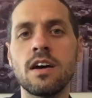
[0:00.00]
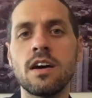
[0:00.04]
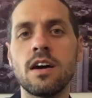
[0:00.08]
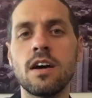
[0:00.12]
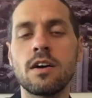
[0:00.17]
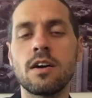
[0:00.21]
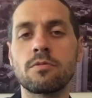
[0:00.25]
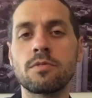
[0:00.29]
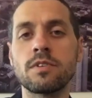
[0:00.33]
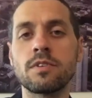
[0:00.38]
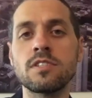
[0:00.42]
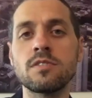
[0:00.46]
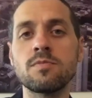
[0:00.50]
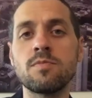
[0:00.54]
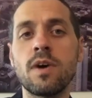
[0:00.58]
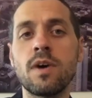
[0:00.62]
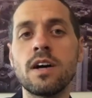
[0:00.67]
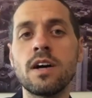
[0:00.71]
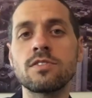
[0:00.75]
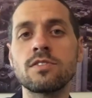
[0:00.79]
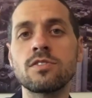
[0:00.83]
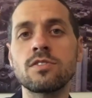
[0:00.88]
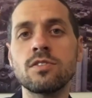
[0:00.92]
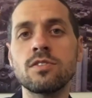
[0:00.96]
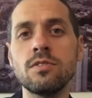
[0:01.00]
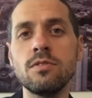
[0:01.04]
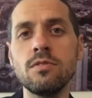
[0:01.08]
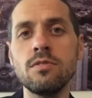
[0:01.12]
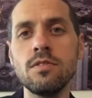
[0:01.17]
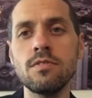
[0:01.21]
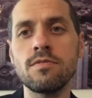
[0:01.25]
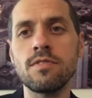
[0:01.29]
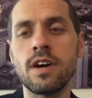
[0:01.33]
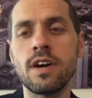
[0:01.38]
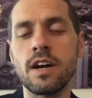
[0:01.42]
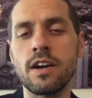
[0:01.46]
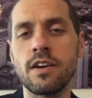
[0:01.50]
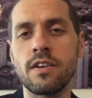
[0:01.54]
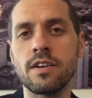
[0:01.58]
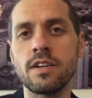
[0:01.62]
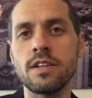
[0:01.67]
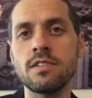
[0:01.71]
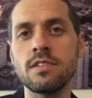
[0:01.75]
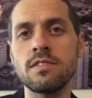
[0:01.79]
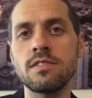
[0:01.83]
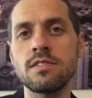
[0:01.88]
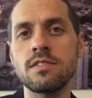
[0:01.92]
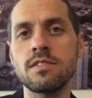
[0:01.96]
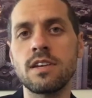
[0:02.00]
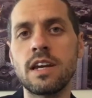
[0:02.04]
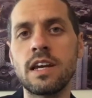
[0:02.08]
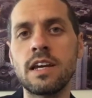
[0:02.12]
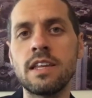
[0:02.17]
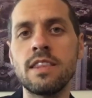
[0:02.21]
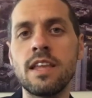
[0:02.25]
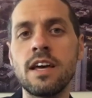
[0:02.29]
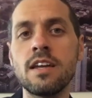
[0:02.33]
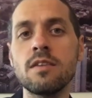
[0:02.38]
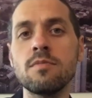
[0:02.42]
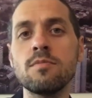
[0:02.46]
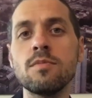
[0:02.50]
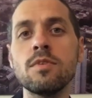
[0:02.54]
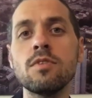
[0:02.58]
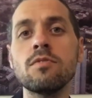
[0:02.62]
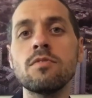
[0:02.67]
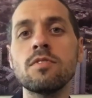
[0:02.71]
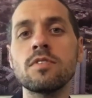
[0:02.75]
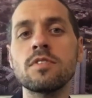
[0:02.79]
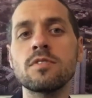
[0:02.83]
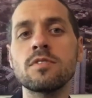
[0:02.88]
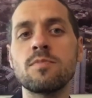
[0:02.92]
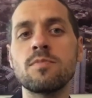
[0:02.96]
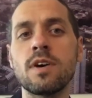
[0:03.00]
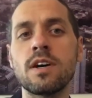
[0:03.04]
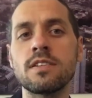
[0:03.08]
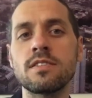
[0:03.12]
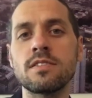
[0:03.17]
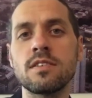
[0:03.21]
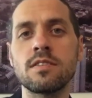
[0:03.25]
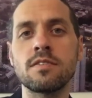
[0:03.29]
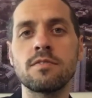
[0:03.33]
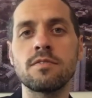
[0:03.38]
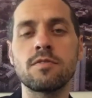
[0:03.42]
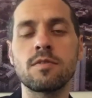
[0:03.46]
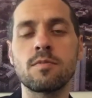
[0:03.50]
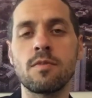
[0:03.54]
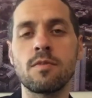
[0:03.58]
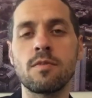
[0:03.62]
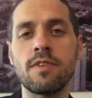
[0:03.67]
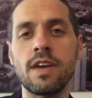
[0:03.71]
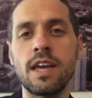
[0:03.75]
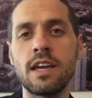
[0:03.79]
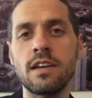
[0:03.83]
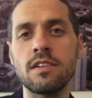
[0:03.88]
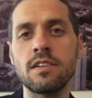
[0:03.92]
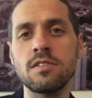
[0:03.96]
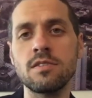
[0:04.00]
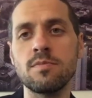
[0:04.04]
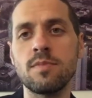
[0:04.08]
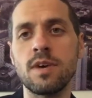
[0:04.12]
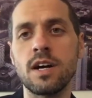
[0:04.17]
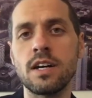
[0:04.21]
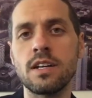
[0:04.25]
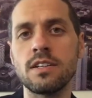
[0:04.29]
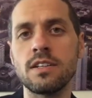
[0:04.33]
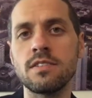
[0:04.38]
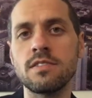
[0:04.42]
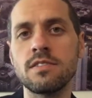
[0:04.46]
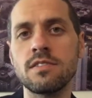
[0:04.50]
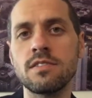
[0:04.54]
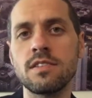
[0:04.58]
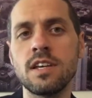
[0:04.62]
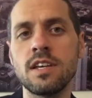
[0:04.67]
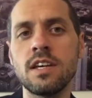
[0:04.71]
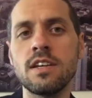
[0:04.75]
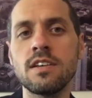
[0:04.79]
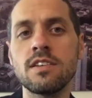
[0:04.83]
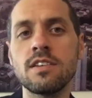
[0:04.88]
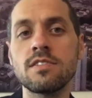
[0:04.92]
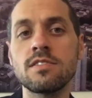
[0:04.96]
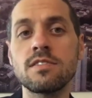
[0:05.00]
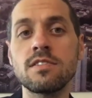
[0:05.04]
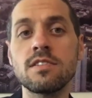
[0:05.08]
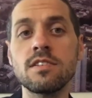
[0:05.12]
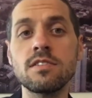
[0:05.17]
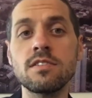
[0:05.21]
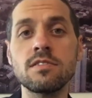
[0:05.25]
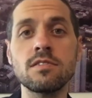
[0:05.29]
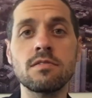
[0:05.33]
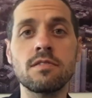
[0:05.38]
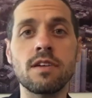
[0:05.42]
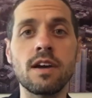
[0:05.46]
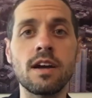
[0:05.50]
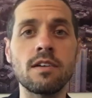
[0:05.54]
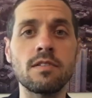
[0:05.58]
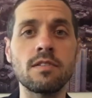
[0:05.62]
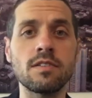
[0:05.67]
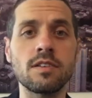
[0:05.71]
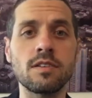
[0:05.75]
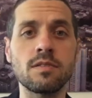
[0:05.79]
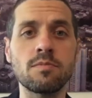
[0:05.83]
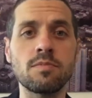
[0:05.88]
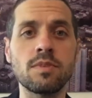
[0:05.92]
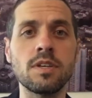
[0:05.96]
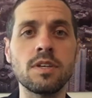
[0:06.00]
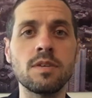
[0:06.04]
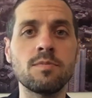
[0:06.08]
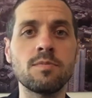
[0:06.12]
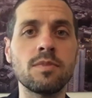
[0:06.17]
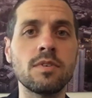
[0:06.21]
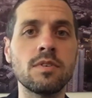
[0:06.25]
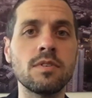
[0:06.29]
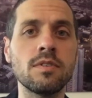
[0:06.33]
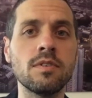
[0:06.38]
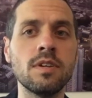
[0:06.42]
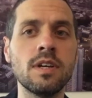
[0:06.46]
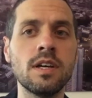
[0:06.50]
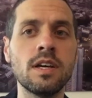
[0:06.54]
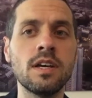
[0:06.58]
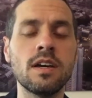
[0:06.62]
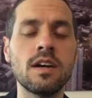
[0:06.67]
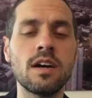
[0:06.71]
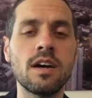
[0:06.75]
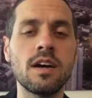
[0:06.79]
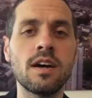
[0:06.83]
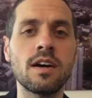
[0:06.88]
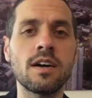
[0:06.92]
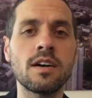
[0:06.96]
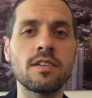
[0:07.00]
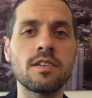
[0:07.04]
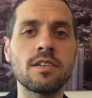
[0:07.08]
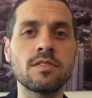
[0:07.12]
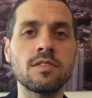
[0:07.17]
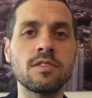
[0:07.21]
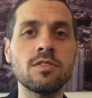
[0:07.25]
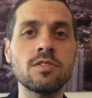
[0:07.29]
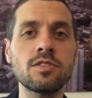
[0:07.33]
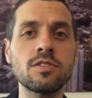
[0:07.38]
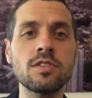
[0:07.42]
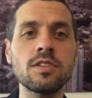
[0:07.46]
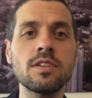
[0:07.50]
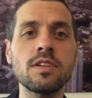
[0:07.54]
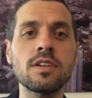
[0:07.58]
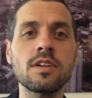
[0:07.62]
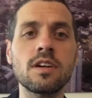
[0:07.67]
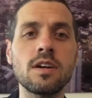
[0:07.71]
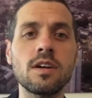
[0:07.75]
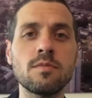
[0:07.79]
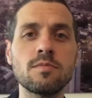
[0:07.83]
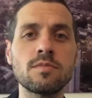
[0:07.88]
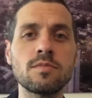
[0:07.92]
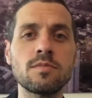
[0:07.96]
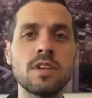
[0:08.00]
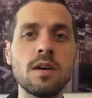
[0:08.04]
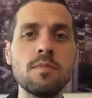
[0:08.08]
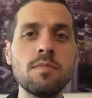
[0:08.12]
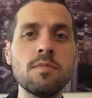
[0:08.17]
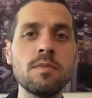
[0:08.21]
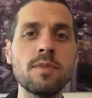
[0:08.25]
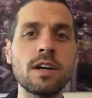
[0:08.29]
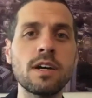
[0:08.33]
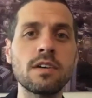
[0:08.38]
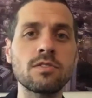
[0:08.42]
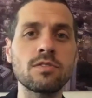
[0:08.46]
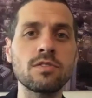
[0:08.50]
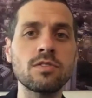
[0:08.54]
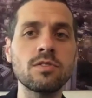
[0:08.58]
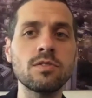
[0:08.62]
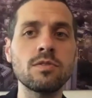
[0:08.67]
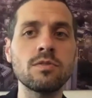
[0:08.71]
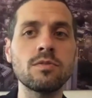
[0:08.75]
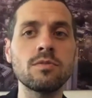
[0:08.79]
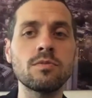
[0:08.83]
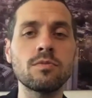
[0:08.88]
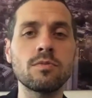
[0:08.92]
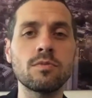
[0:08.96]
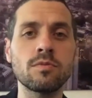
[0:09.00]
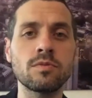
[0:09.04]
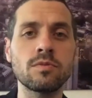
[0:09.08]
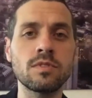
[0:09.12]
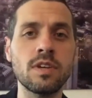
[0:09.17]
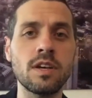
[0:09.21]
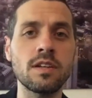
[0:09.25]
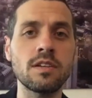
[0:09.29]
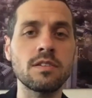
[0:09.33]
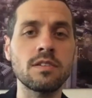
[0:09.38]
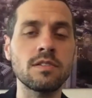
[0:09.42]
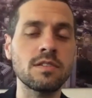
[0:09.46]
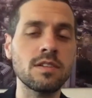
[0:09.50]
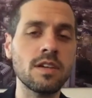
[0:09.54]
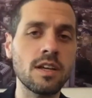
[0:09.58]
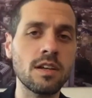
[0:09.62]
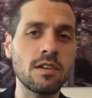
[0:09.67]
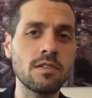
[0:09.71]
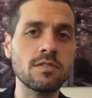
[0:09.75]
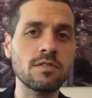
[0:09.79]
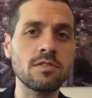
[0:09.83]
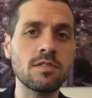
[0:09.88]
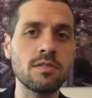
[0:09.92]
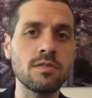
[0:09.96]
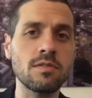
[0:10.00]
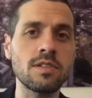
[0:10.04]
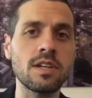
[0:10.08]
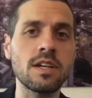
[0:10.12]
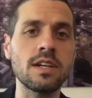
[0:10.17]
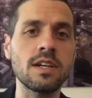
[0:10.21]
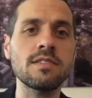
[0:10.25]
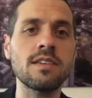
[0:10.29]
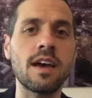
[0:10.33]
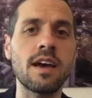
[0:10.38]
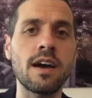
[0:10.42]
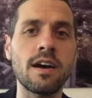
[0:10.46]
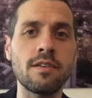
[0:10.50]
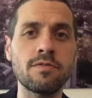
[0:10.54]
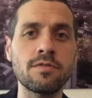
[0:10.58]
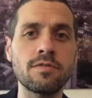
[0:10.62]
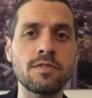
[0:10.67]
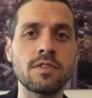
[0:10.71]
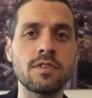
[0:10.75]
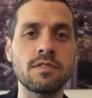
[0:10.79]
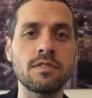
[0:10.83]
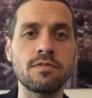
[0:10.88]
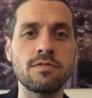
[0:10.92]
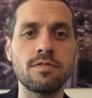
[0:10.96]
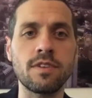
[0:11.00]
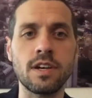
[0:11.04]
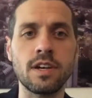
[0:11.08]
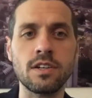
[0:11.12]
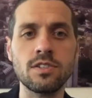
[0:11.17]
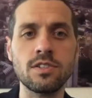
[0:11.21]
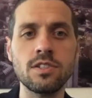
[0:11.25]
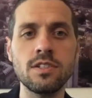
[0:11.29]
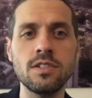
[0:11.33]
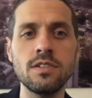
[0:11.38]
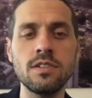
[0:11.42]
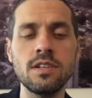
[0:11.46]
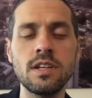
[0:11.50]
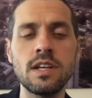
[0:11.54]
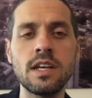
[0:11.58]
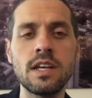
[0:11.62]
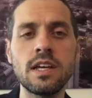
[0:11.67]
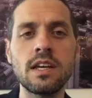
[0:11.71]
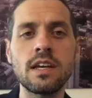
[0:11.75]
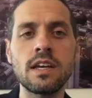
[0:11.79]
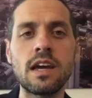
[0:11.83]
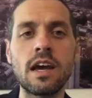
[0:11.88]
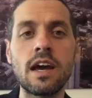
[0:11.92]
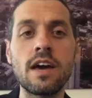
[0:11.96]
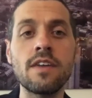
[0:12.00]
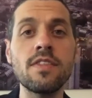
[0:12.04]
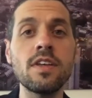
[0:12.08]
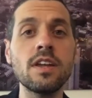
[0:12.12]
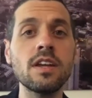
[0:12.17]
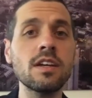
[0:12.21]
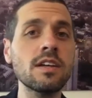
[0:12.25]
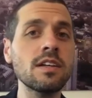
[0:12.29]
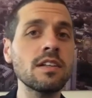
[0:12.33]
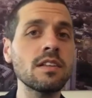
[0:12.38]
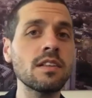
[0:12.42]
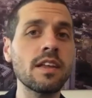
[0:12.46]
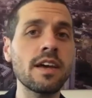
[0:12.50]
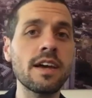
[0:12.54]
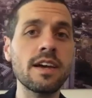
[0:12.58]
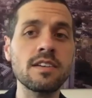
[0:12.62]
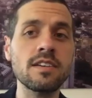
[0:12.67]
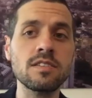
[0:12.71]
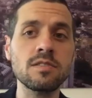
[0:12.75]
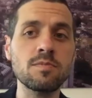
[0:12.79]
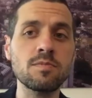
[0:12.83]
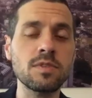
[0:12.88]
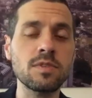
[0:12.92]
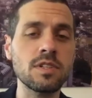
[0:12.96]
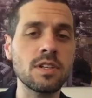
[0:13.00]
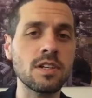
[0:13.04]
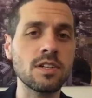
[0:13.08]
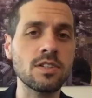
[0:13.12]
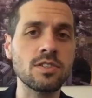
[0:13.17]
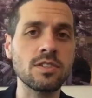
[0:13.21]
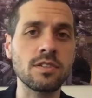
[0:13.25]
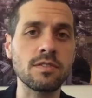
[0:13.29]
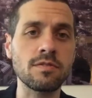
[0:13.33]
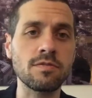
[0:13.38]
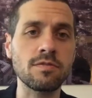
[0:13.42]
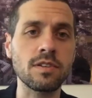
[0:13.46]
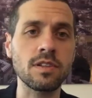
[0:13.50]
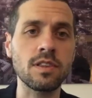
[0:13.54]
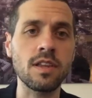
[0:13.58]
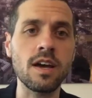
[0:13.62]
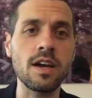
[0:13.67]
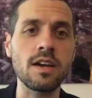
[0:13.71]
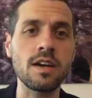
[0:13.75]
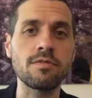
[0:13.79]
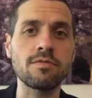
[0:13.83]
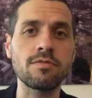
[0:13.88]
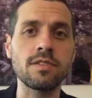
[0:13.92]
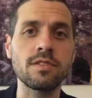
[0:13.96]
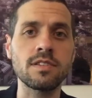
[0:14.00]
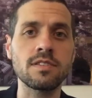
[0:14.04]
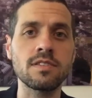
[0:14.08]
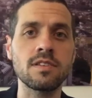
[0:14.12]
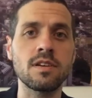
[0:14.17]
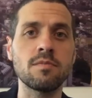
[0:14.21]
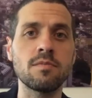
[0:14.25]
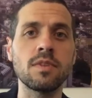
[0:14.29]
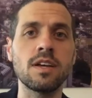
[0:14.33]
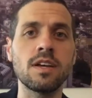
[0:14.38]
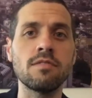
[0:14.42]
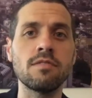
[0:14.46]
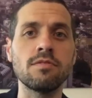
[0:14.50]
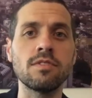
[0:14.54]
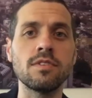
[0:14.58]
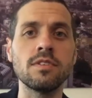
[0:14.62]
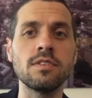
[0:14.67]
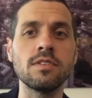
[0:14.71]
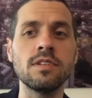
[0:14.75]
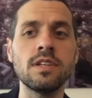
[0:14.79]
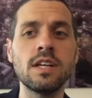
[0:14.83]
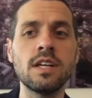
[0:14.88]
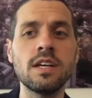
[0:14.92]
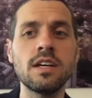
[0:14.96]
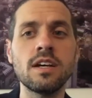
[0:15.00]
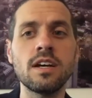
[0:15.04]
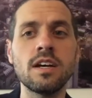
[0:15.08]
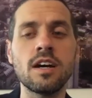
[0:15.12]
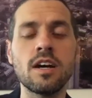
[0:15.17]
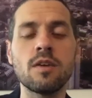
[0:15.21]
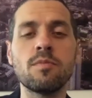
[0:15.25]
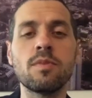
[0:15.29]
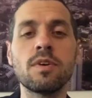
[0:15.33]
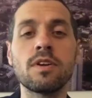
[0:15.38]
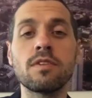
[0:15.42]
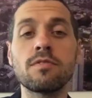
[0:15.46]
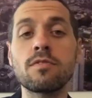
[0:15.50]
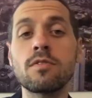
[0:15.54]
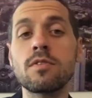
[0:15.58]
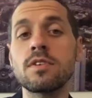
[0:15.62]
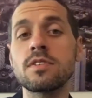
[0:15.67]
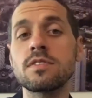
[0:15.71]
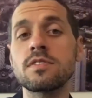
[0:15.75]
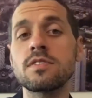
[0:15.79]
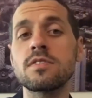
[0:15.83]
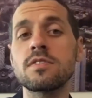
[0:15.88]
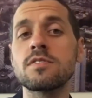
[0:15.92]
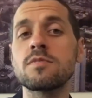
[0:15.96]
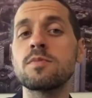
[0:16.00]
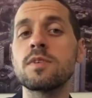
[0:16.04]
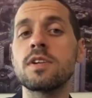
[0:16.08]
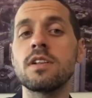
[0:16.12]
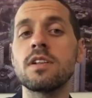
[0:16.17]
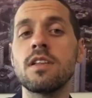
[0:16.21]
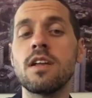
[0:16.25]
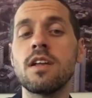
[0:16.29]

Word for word: uh, response to the virus. And that immune response in the form of antibodies sticks around in people. Uh, usually it comes up about two, 10, 10 or so days after infection, and then it can last potentially for life in some level. Uh, but of course, there's been a